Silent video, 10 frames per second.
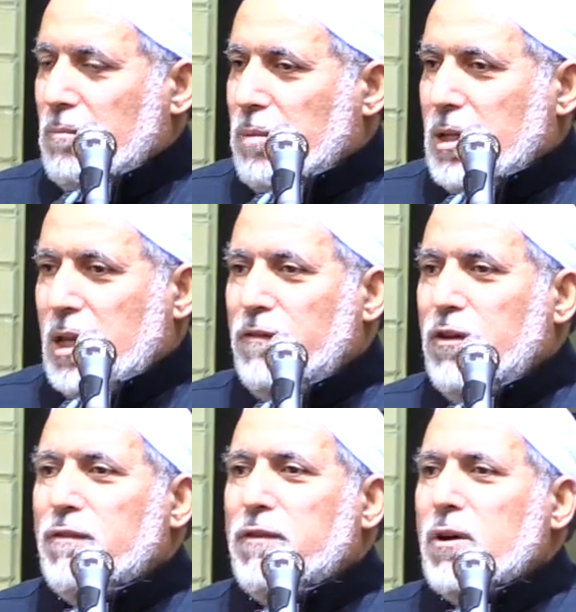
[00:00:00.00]
But
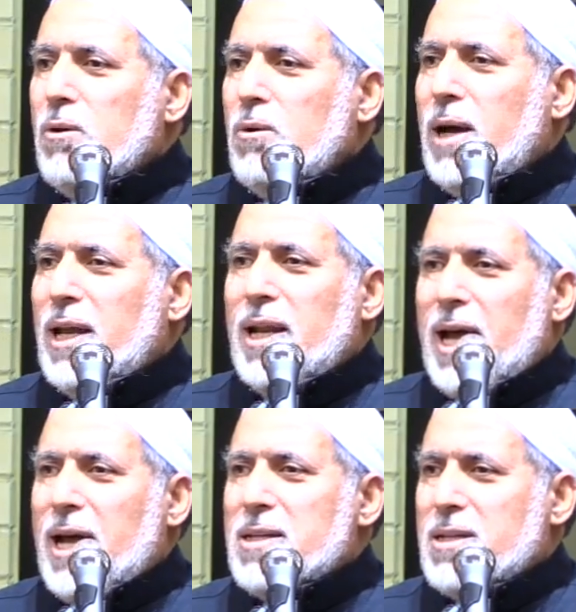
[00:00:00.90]
if you follow and
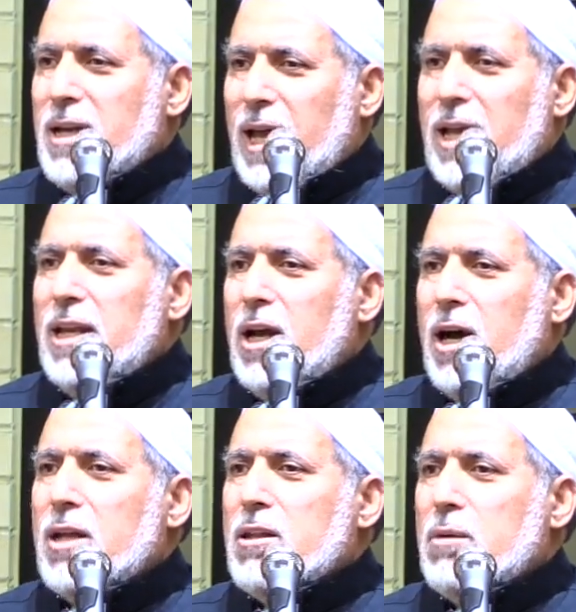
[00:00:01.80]
ask any
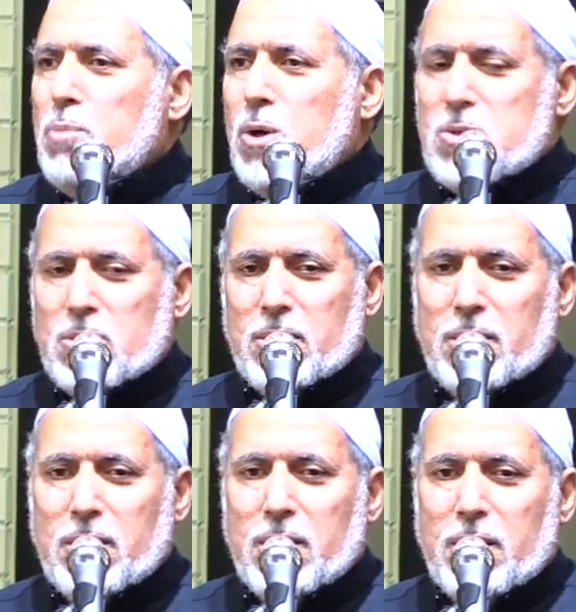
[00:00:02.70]
other
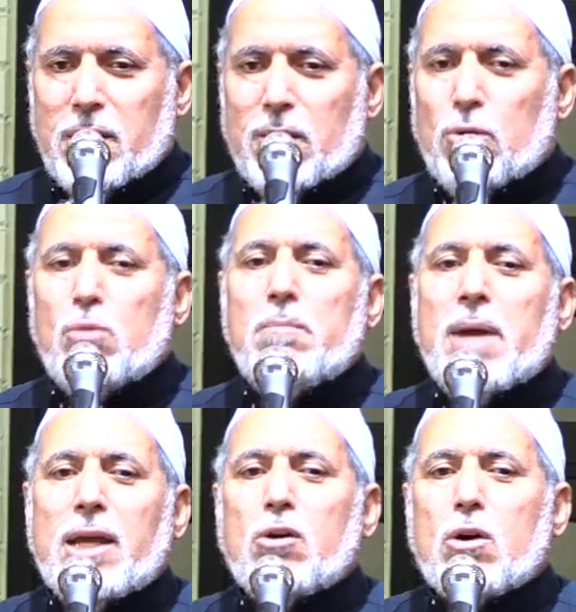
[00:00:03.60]
person who
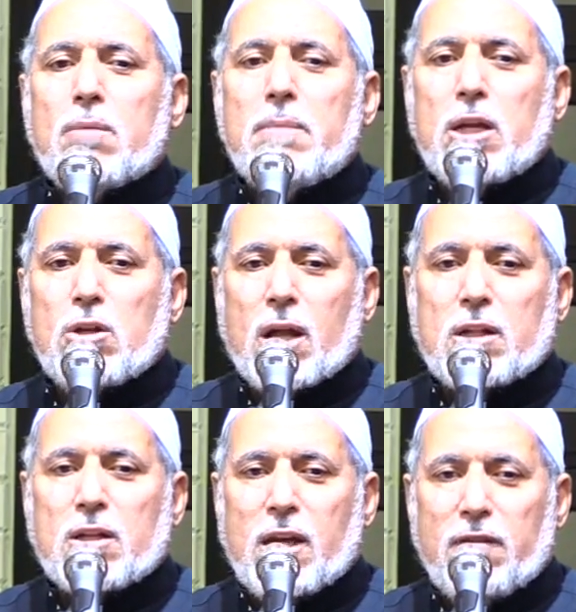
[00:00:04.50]
may or may
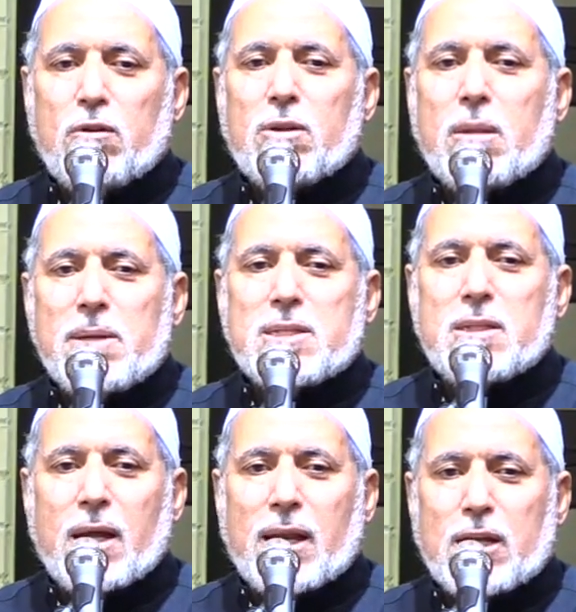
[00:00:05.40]
not give you the
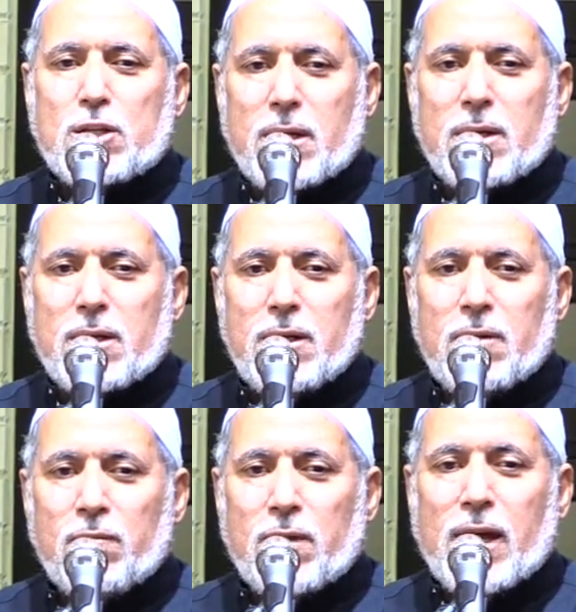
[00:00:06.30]
best
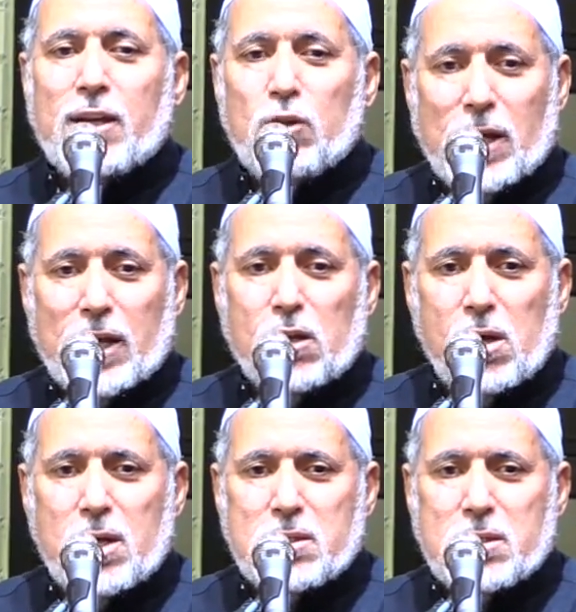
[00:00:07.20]
direction and you get
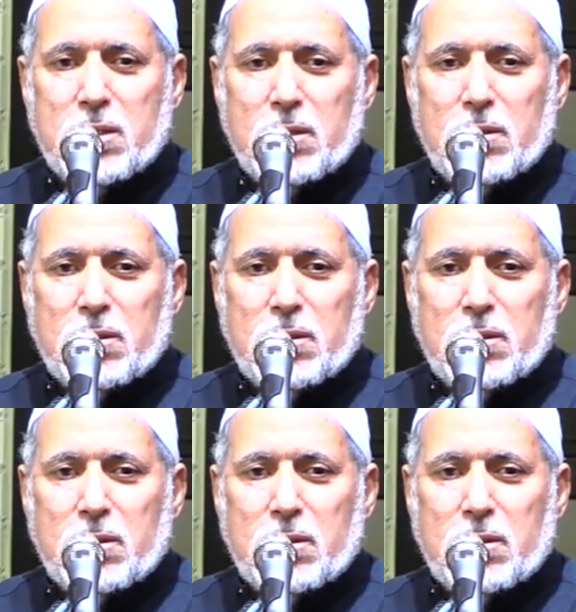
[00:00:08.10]
lost,